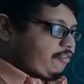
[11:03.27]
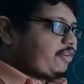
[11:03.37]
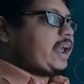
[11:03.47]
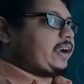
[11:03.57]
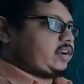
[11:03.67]

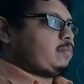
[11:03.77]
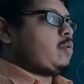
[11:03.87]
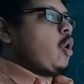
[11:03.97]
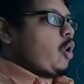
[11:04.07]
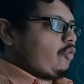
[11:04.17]
Every
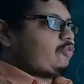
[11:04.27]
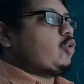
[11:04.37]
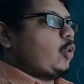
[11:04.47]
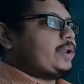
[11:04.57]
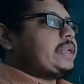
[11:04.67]
atom of
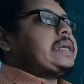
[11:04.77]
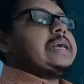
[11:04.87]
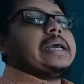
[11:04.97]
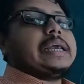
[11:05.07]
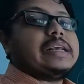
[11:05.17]

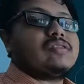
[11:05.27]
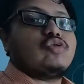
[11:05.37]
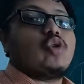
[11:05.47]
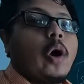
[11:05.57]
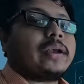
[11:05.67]
chlorine
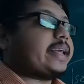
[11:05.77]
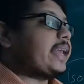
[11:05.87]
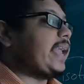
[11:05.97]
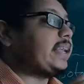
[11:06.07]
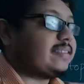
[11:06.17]
is
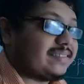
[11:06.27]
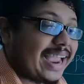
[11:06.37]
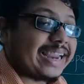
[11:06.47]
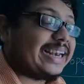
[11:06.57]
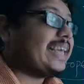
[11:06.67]
not
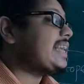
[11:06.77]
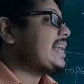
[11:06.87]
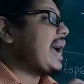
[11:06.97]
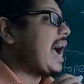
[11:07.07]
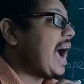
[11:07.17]
exactly
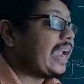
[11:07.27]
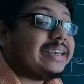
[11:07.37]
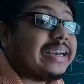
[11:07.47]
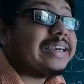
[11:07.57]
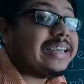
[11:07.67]

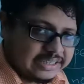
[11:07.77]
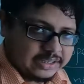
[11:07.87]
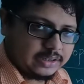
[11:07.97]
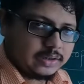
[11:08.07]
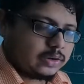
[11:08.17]

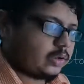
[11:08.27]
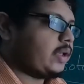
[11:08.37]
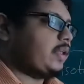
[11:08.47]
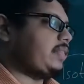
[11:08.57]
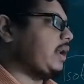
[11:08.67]
identical.
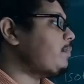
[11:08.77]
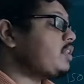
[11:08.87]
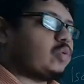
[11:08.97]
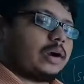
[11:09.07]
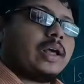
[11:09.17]
That
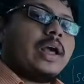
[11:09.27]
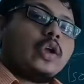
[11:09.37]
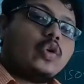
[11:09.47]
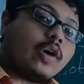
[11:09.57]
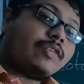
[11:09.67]
means
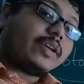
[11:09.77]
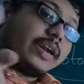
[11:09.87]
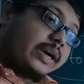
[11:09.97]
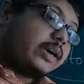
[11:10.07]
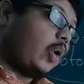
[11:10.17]
what? You have
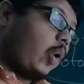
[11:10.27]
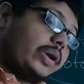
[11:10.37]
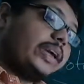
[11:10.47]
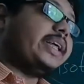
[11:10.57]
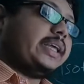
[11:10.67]
learned
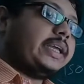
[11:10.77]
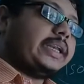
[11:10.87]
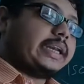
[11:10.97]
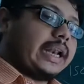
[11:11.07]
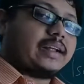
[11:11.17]
already
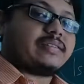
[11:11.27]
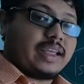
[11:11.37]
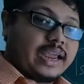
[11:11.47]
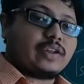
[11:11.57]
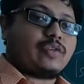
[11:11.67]
in
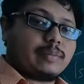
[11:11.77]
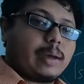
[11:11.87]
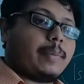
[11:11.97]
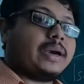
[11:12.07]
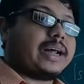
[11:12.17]
class 8, if you
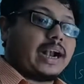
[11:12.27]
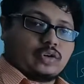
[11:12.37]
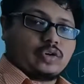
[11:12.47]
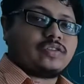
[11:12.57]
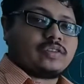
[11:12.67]
remember,
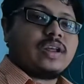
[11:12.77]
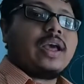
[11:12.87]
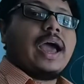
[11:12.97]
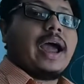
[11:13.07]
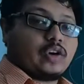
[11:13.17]
Dalton's
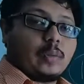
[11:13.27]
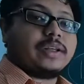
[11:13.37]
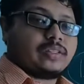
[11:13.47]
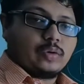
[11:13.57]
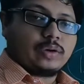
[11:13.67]

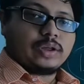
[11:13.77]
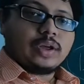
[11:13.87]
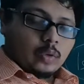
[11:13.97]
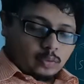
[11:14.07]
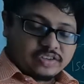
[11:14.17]
atomic
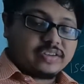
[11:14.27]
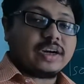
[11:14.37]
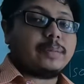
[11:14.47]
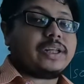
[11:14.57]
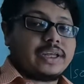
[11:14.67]
theory, which is a
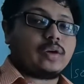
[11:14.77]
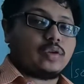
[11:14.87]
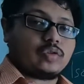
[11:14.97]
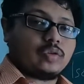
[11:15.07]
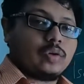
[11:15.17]
little bit here
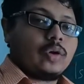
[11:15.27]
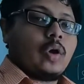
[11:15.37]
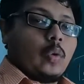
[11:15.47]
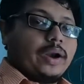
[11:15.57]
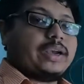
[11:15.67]
also,
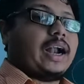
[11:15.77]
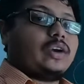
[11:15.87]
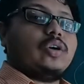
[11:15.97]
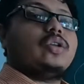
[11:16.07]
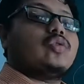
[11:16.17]
where
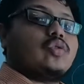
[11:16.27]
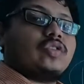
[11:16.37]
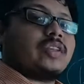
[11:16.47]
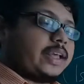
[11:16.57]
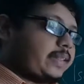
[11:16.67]
Dalton used to
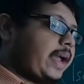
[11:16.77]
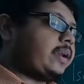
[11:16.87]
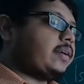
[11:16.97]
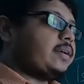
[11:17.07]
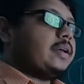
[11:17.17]
say
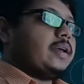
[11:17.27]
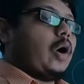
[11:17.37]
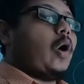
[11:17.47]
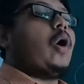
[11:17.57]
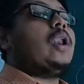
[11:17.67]

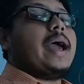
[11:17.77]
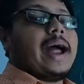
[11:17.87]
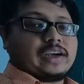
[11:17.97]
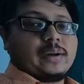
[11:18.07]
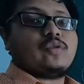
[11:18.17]
that all
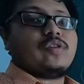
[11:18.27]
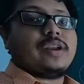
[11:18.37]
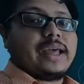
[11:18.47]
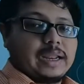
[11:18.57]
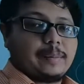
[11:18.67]
atoms of
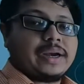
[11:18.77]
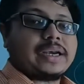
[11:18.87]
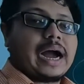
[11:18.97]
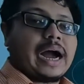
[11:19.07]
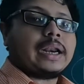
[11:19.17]
an
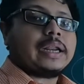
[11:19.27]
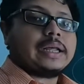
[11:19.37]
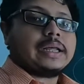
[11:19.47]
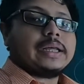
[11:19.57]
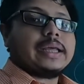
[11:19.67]
element
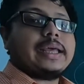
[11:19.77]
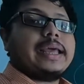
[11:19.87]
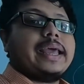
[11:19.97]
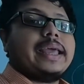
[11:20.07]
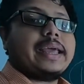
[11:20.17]

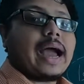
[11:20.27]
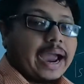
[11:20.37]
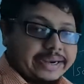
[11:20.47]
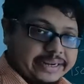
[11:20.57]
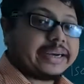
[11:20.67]
are
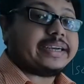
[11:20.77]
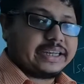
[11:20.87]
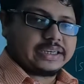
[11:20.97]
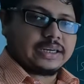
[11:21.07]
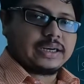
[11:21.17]

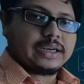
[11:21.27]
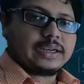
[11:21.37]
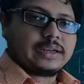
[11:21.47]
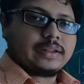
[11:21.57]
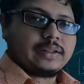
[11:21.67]
identical,
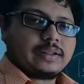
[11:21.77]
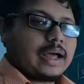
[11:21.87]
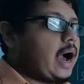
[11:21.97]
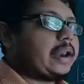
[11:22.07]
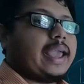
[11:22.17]

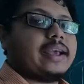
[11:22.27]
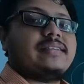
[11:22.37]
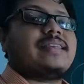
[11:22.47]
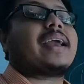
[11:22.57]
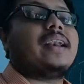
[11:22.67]
are
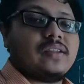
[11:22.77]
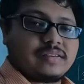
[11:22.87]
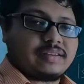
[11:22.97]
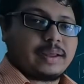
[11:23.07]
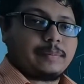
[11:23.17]
exactly
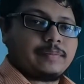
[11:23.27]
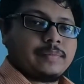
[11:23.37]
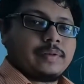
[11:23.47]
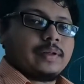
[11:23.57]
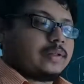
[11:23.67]
the
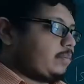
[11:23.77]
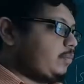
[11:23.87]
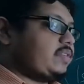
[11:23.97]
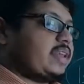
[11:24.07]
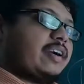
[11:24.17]
same.
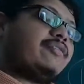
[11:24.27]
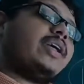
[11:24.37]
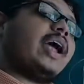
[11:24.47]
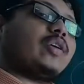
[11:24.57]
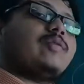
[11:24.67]
Means
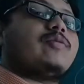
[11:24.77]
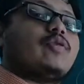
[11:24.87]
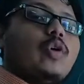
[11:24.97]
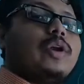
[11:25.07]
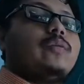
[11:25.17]
every atom
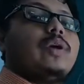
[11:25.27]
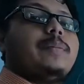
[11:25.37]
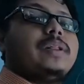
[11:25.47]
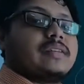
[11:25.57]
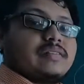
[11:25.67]
of chlorine
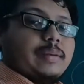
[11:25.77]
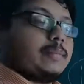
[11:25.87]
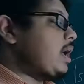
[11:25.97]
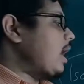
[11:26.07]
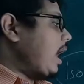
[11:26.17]
will be the
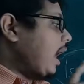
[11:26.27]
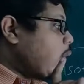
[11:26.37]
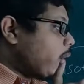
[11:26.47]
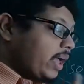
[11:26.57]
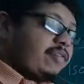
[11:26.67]
same.
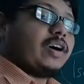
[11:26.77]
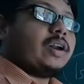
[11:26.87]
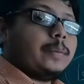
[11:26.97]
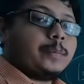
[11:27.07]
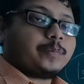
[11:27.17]

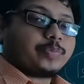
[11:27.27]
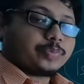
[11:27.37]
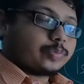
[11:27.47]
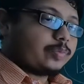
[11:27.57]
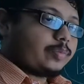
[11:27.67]

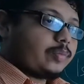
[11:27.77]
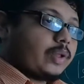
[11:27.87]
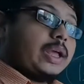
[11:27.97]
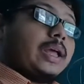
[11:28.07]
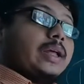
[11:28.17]

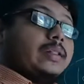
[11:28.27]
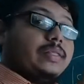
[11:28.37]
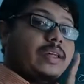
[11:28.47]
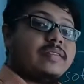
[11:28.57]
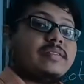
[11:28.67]
However,
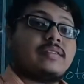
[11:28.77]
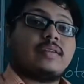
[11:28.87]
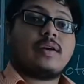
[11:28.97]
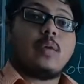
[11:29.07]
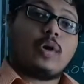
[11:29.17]

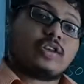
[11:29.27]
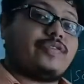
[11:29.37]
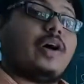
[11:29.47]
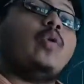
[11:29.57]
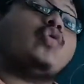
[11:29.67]
this was
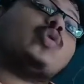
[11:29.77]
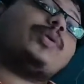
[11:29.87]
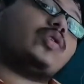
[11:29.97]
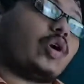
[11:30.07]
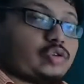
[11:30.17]
found to
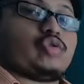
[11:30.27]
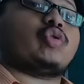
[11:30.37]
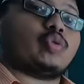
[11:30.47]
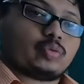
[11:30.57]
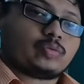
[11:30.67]
be not
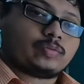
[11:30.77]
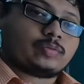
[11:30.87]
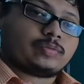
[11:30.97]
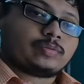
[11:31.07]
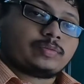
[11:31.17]

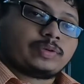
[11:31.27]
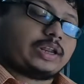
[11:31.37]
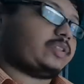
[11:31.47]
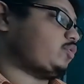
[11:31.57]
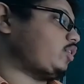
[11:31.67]
true.
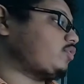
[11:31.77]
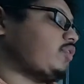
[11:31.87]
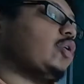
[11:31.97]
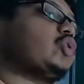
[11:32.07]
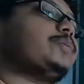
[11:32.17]
This was
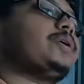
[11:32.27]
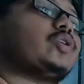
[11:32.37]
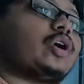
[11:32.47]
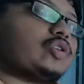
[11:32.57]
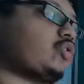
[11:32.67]
found to be
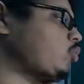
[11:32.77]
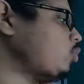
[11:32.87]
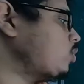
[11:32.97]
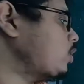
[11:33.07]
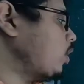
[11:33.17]
not
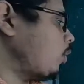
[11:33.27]
true.